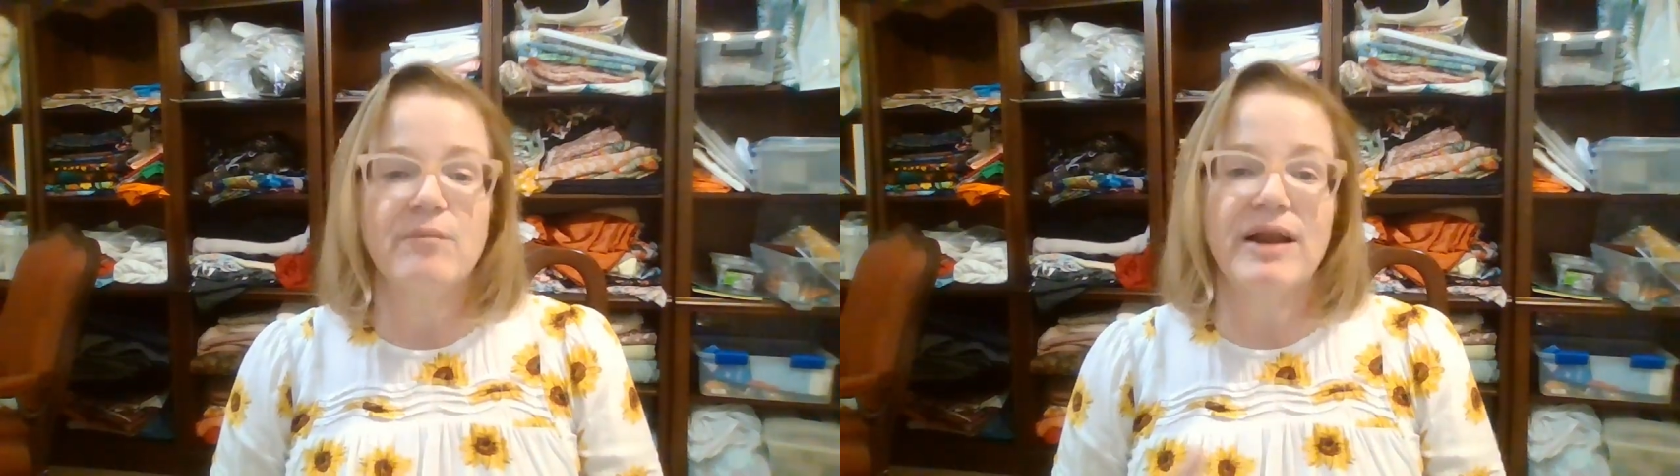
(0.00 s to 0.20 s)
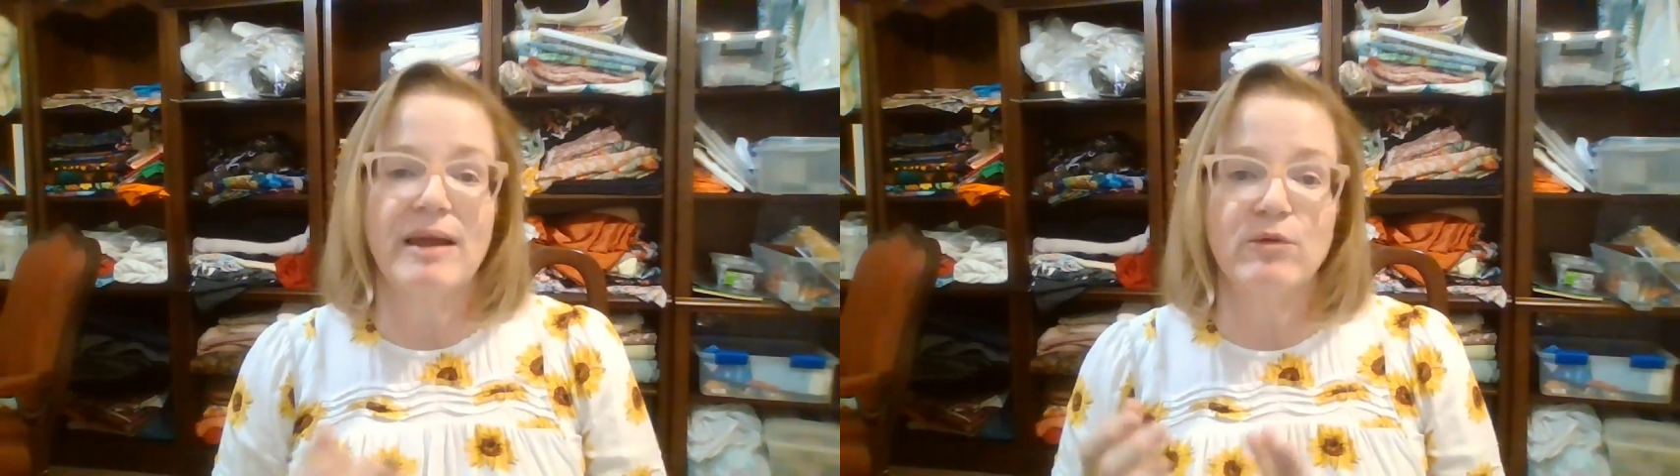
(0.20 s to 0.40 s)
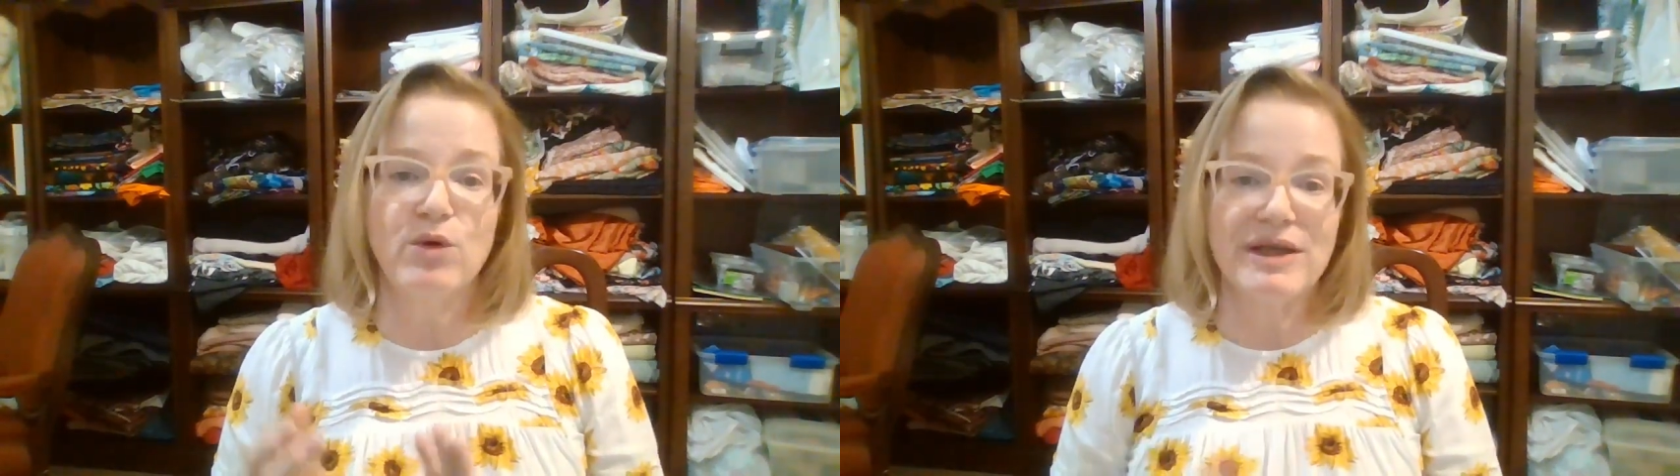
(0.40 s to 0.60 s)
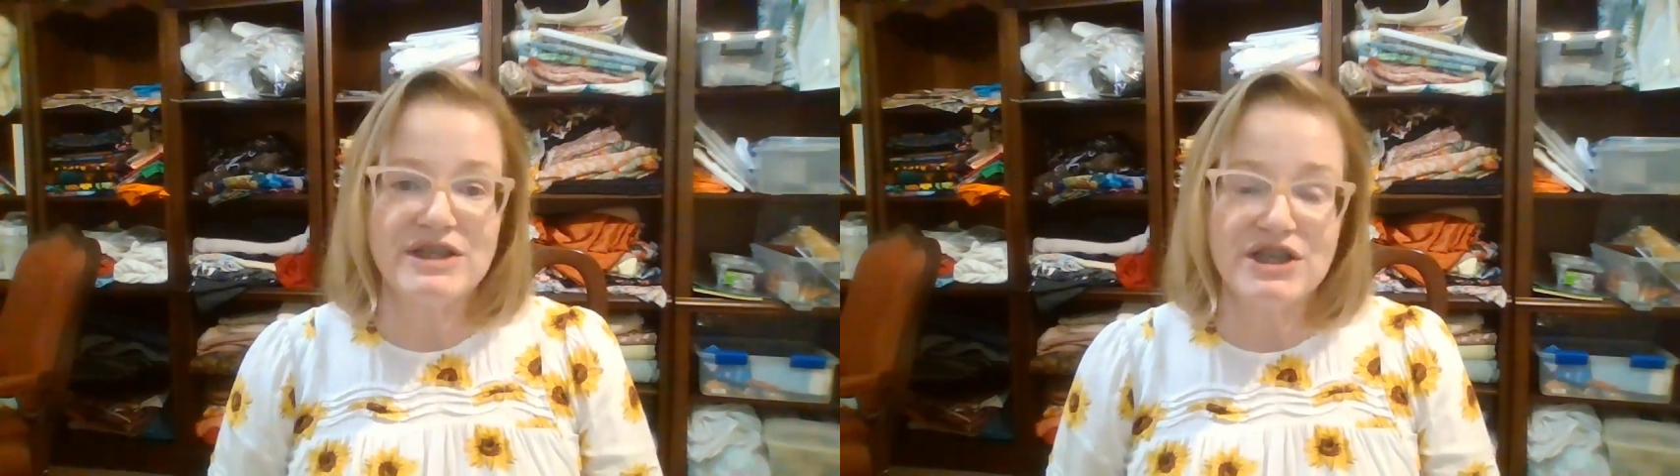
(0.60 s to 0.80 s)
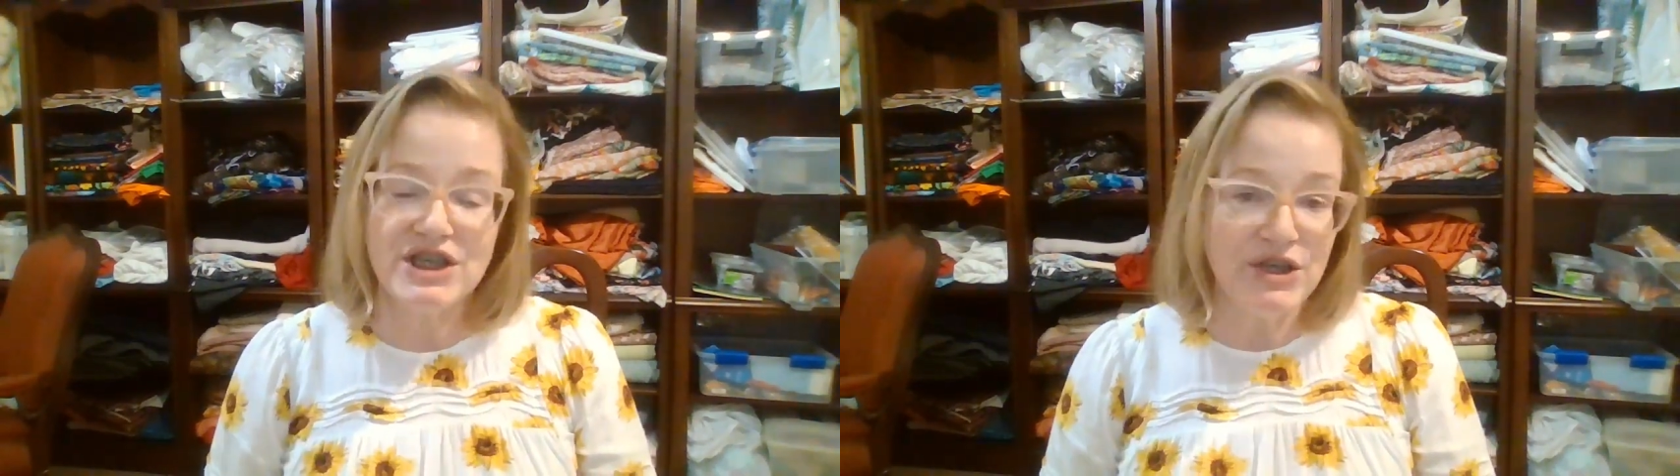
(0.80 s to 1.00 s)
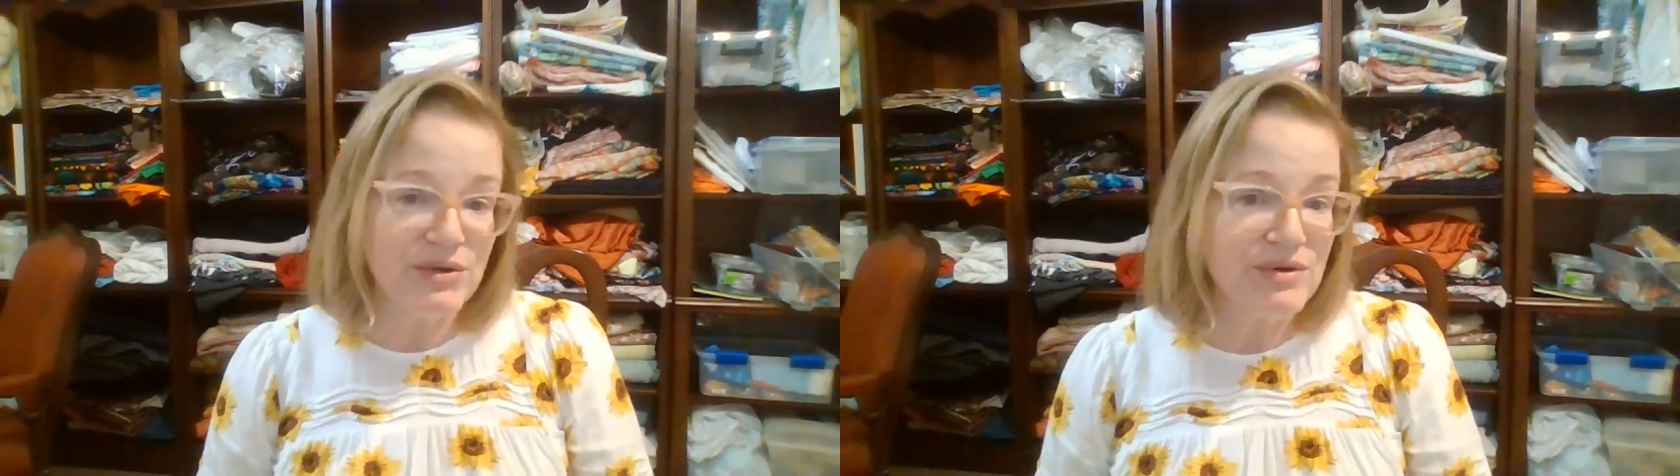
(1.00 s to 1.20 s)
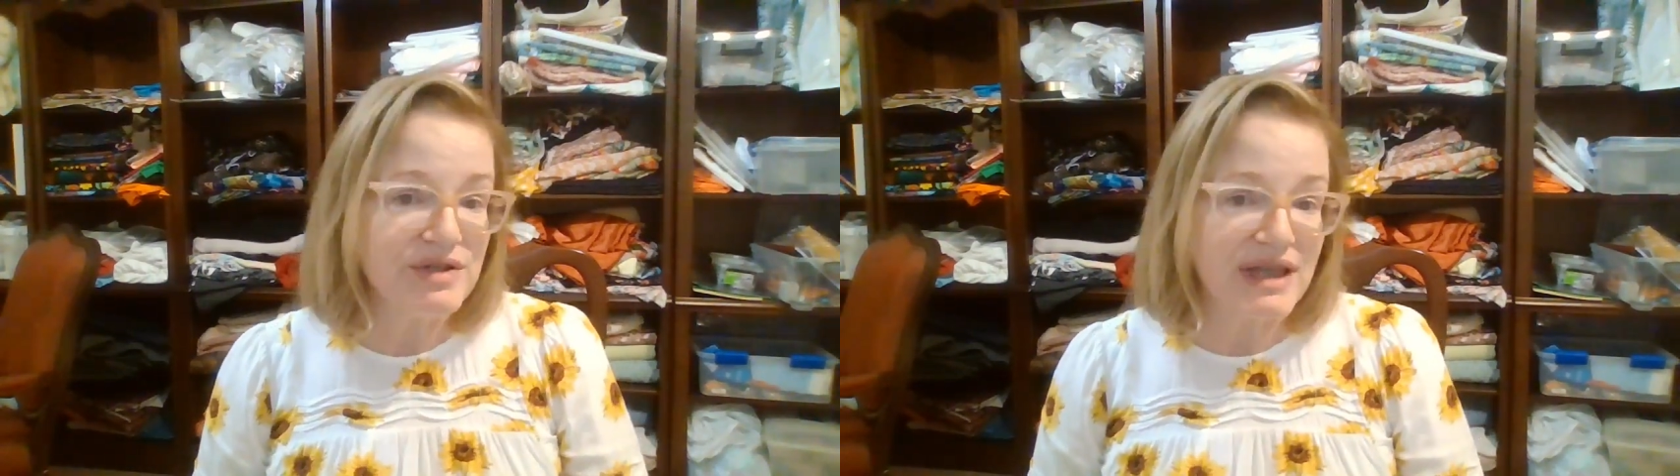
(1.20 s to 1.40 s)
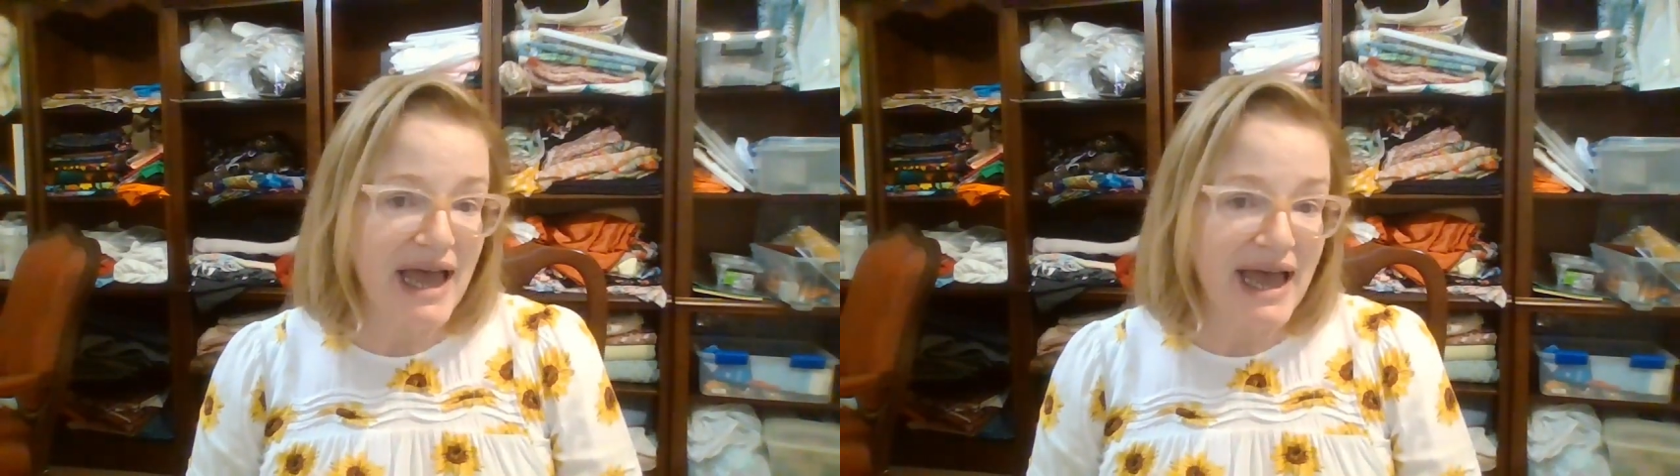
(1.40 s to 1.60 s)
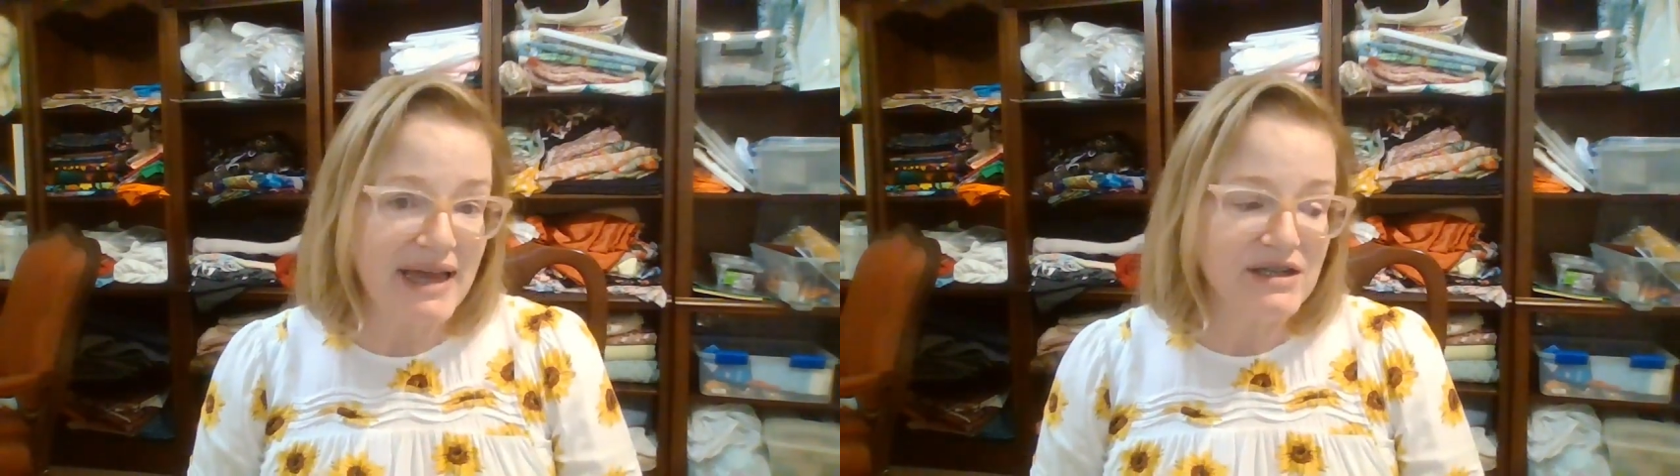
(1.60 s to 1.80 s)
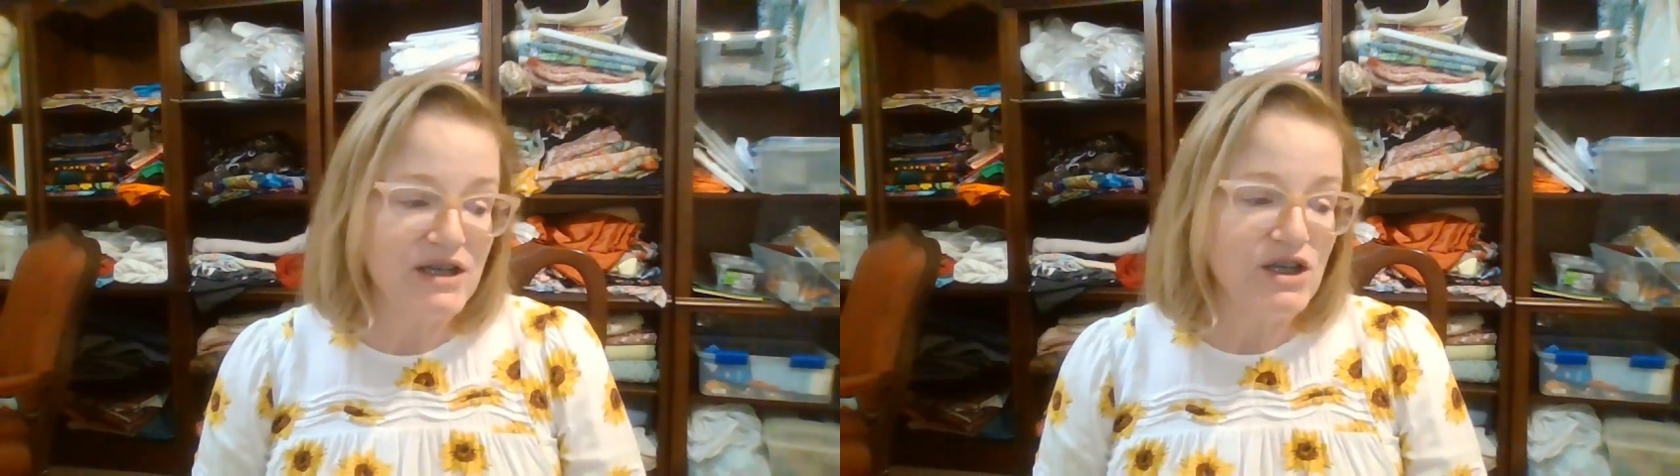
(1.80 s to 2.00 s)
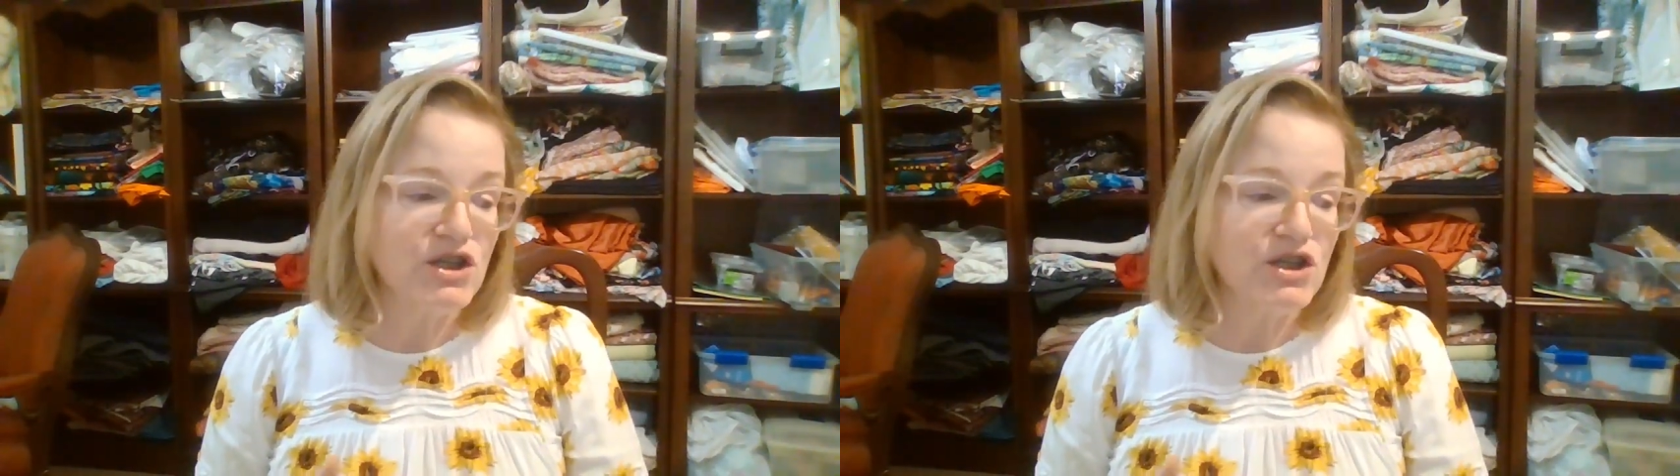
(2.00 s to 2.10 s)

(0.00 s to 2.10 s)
But I'm going to use that